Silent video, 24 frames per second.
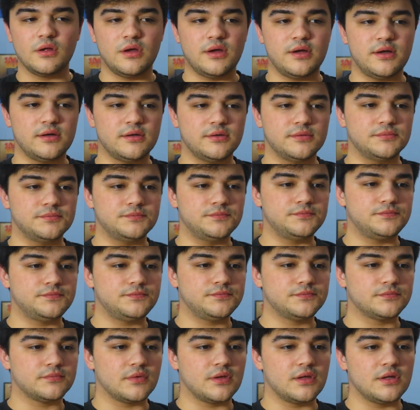um,
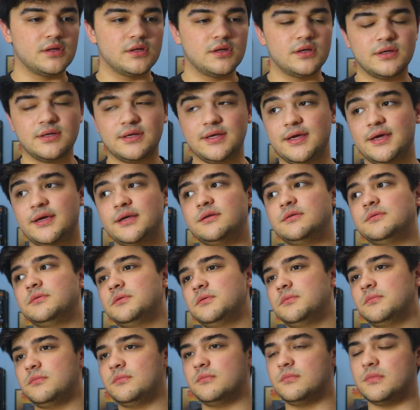get
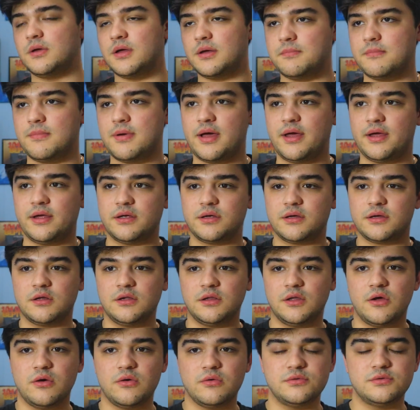my
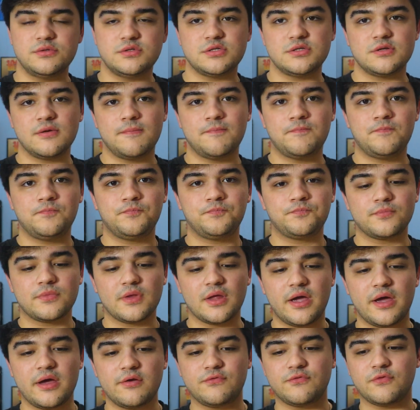clothes
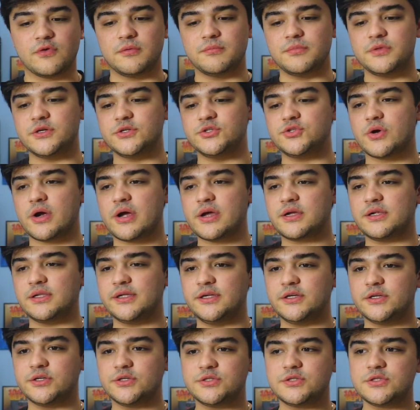from the dry
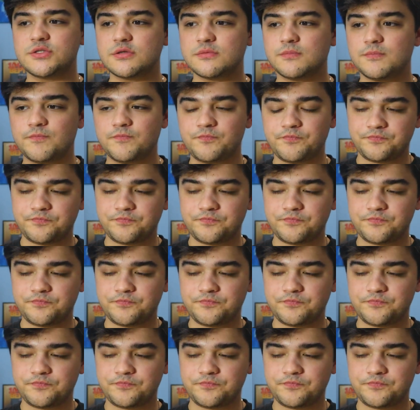cleaners,